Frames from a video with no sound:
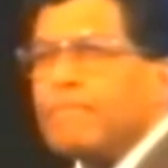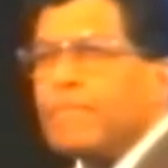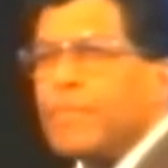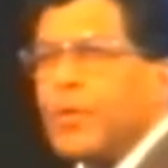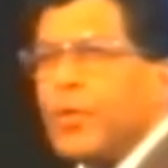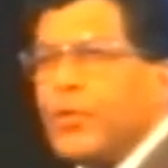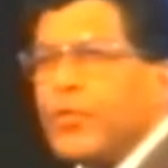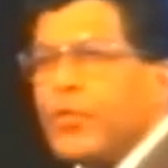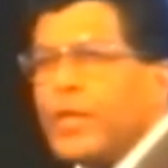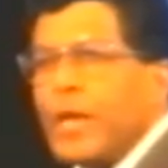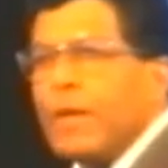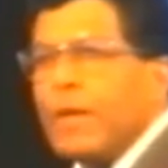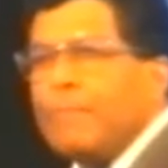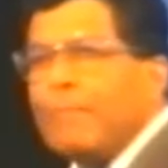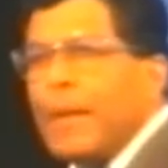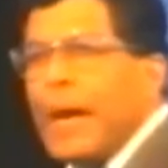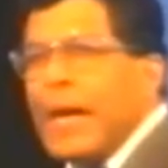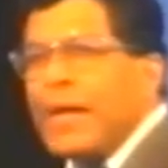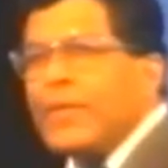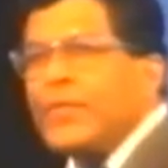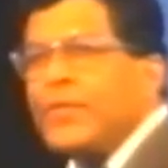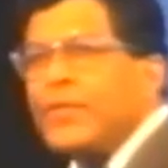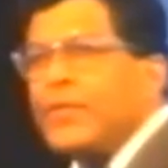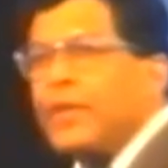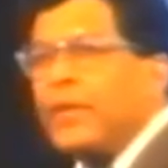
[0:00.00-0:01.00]
You say,
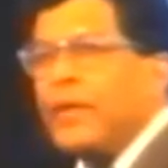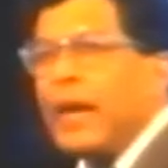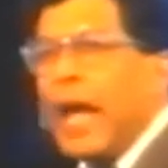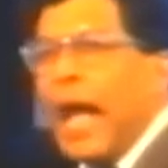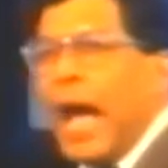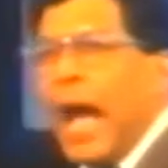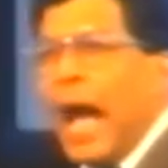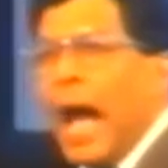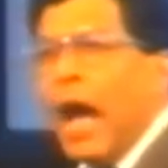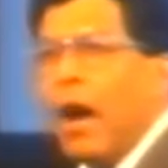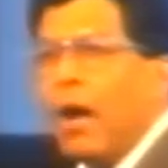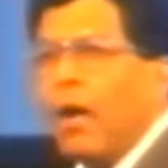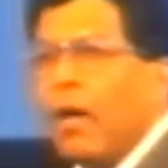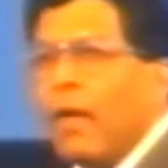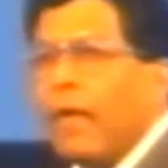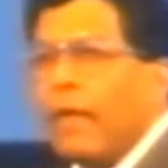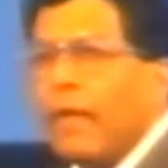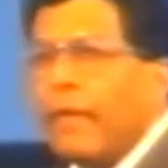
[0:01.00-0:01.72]
Pastor, how?